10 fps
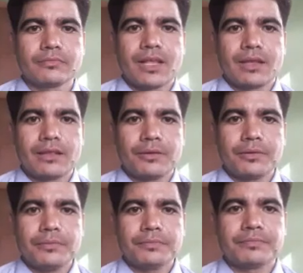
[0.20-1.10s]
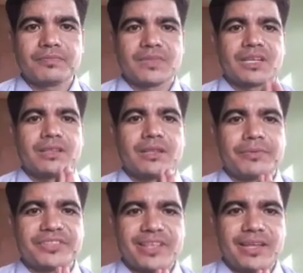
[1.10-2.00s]
Hello,
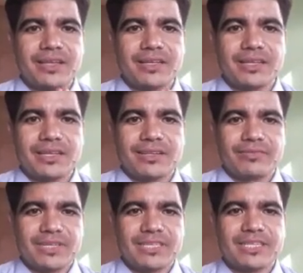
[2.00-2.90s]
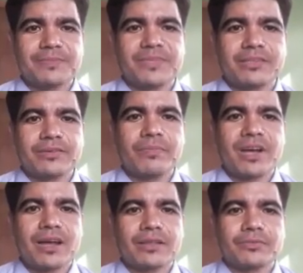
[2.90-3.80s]
Namaste. This is Mito
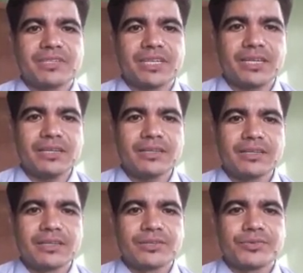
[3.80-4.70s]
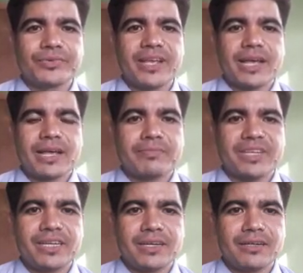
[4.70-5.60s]
Bahadur Singh. Today I am
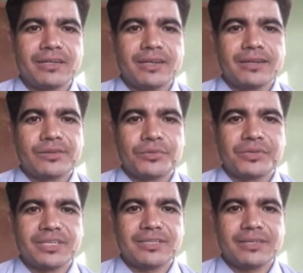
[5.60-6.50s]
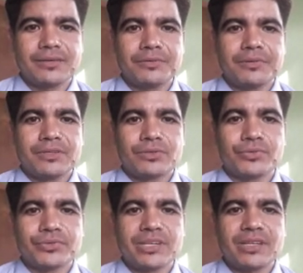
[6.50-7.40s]
here to teach you
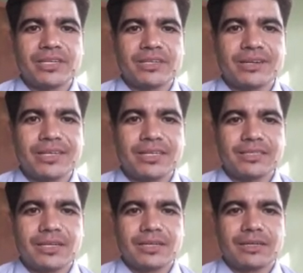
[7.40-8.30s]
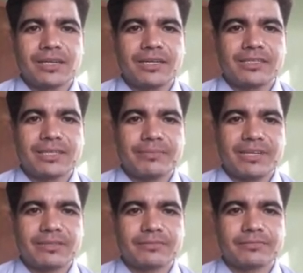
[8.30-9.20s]
Social Studies Grade
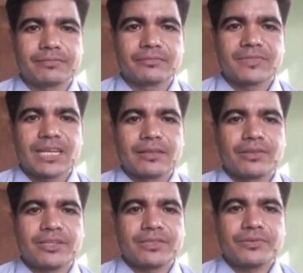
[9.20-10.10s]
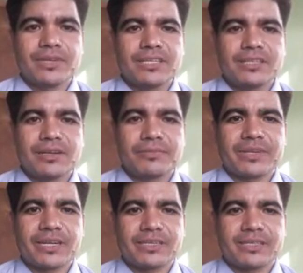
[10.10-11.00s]
7. The students of
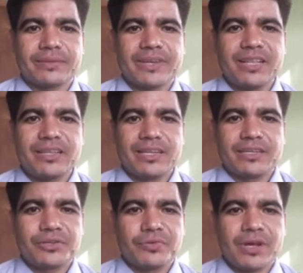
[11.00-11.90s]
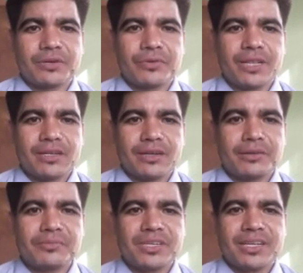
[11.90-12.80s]
Grade 7, you are
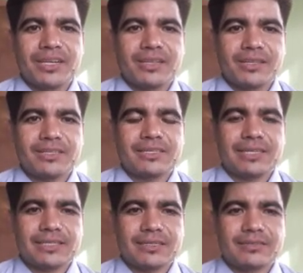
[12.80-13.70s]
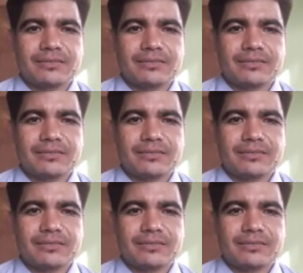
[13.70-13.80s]
welcomed in this session.